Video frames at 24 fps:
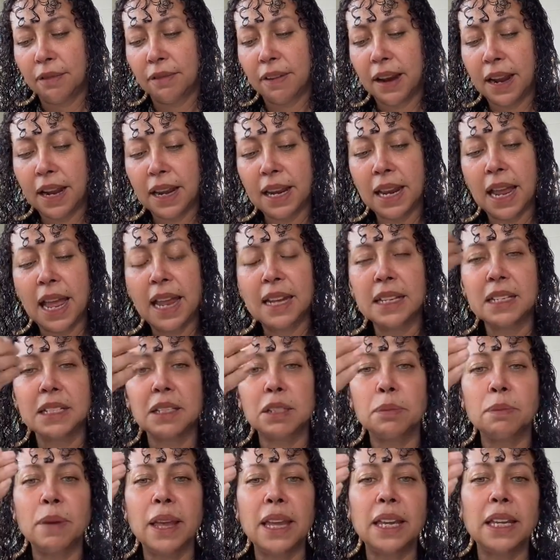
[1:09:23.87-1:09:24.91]
Right? And
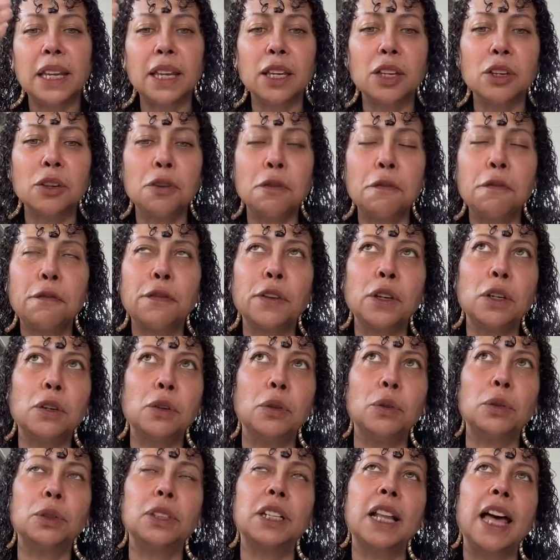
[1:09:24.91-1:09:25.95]
it's making you
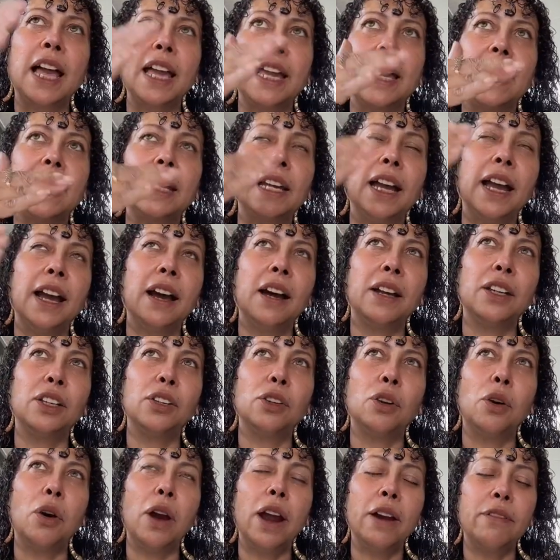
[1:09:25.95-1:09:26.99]
feel like,
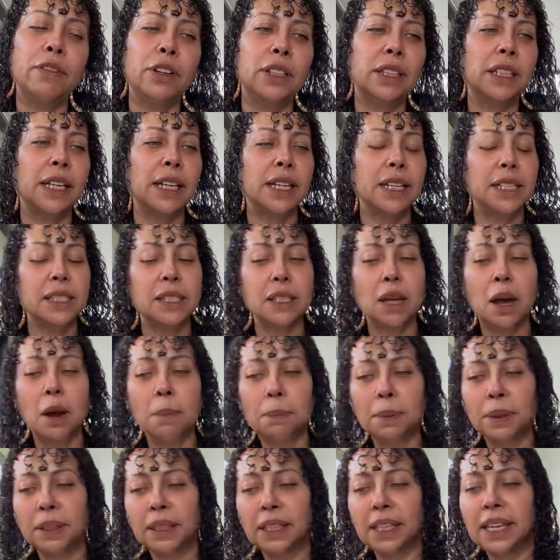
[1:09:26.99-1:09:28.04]
you know, everything is
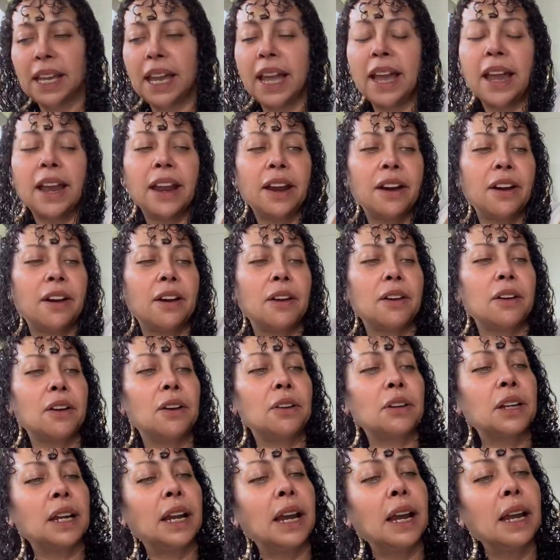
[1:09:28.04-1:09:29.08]
up in the air,
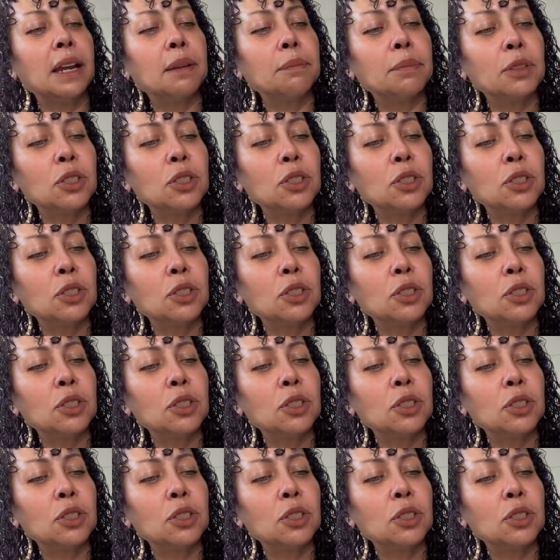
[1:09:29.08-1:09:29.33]
okay?